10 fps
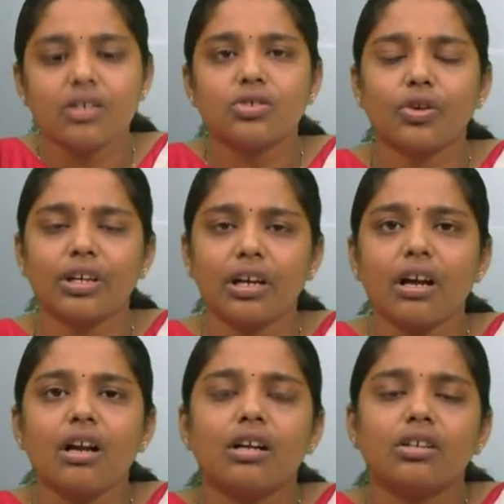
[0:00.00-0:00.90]
So,
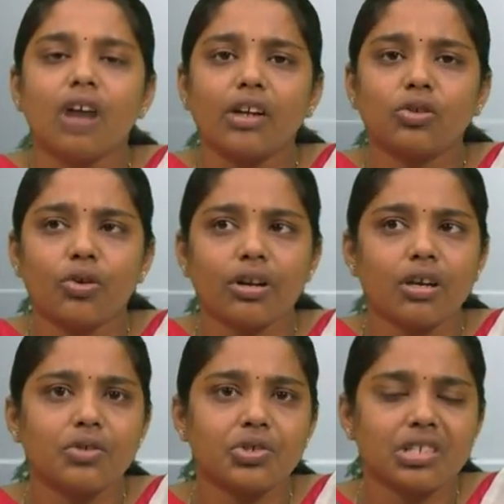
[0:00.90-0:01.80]
here North
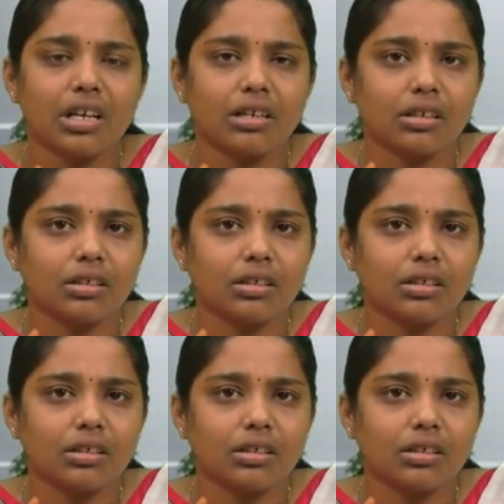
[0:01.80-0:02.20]
Korea, which was under